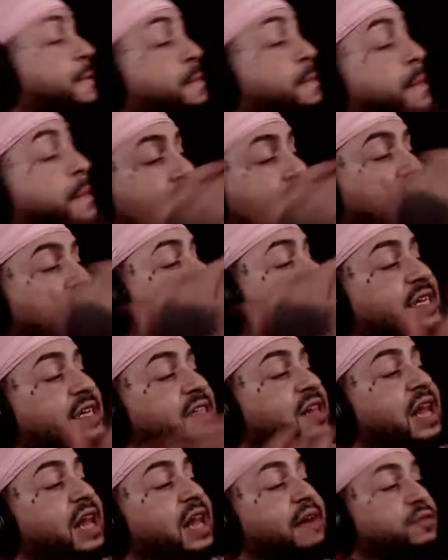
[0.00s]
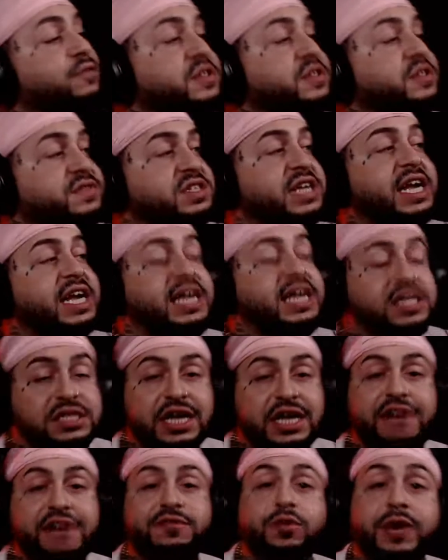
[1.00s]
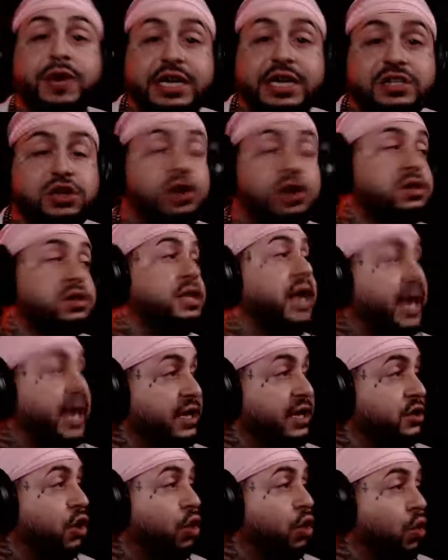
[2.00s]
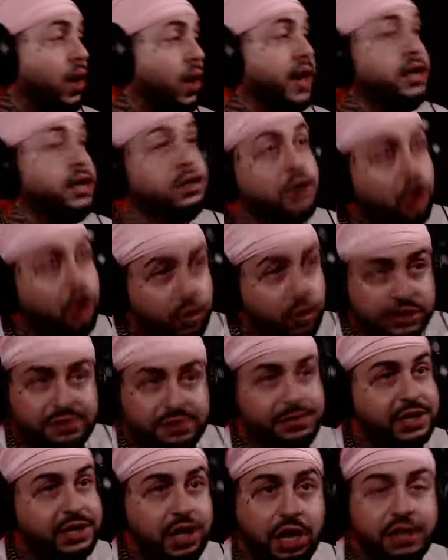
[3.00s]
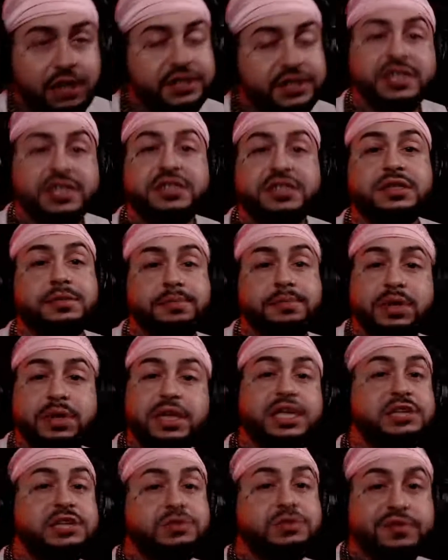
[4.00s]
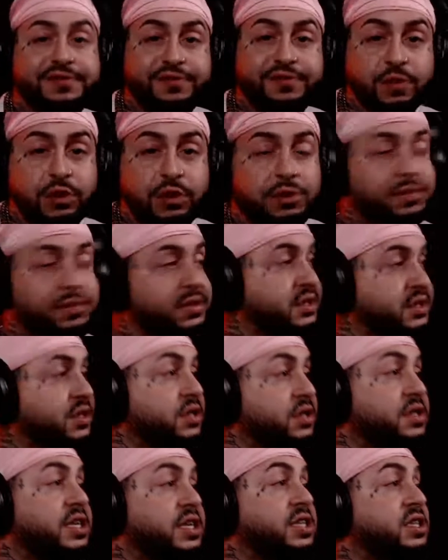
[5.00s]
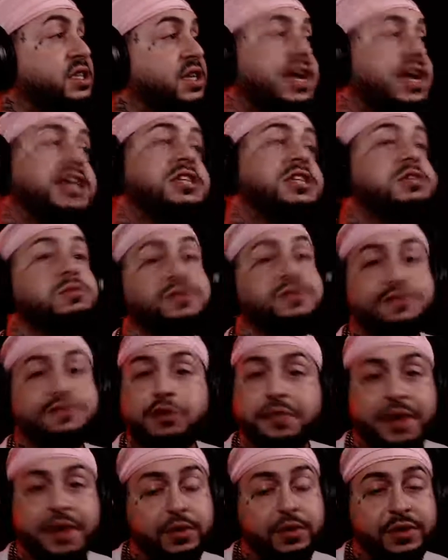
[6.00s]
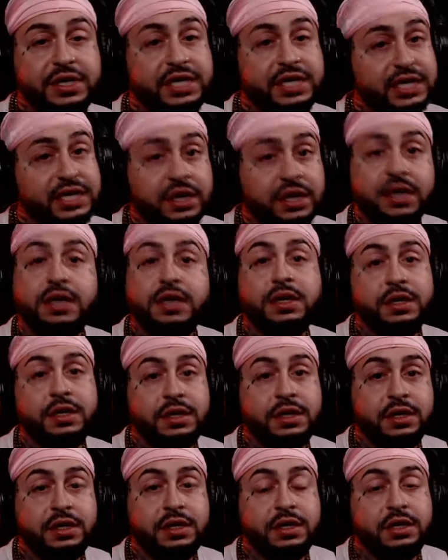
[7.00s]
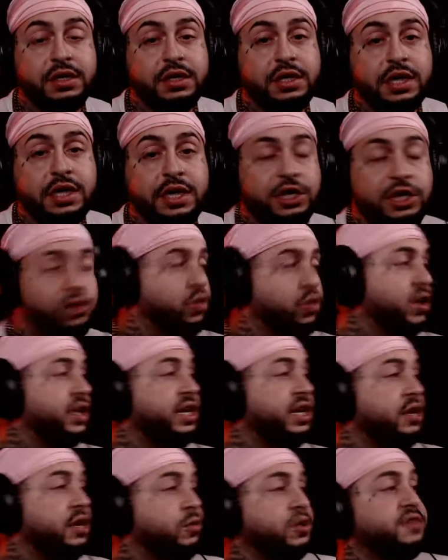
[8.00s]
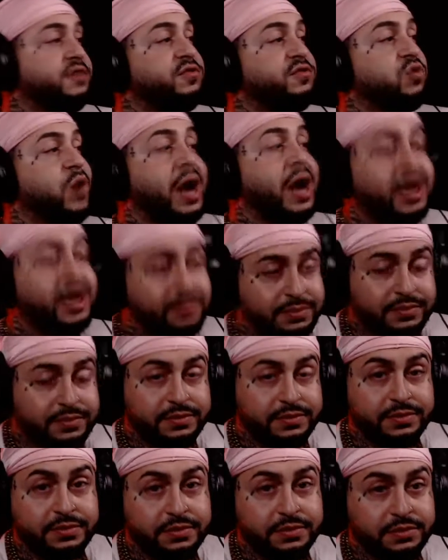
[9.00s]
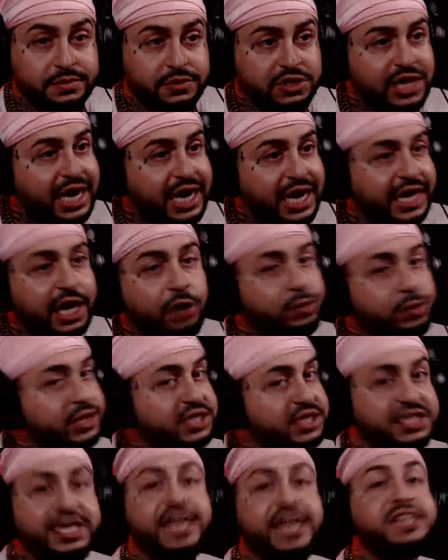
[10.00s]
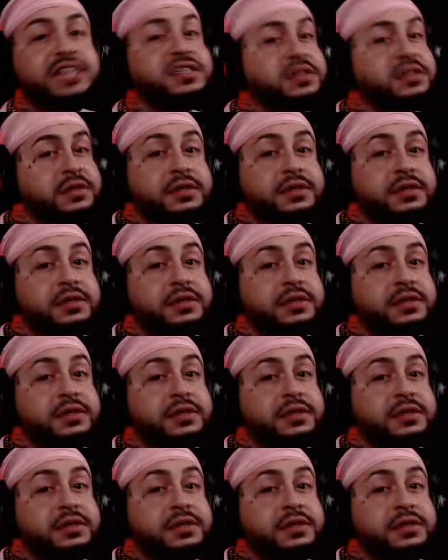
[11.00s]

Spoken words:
it's levels of change. I've already talked that I know it's beyond just police reform. There's education reform that we need. You want to get rid of crime? You got to help with education.